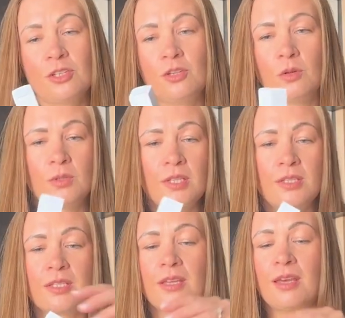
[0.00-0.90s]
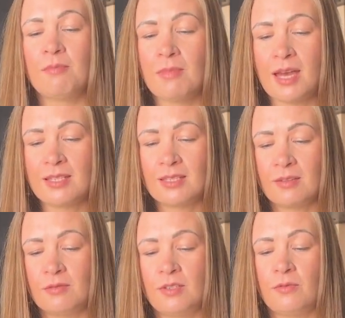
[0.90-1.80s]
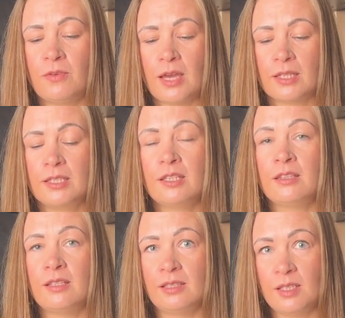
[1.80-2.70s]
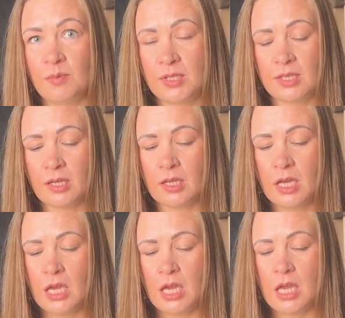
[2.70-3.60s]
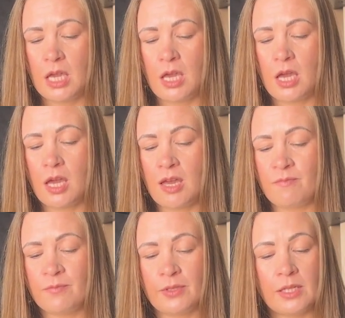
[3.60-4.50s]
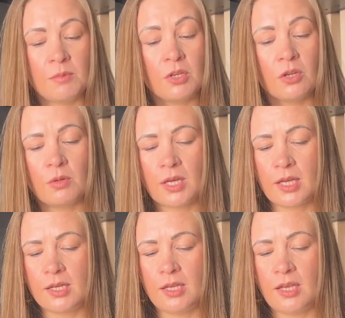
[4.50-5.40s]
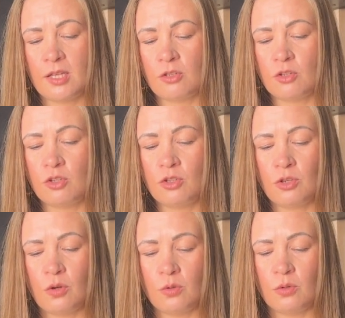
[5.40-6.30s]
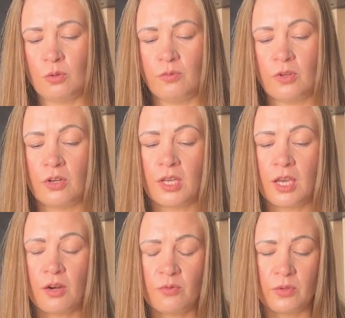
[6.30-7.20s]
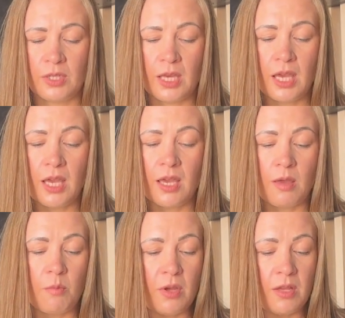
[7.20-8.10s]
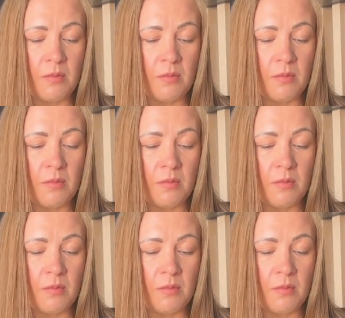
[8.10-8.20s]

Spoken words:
noticed a massive defect in the lipstick. Let me go ahead and show you very carefully. But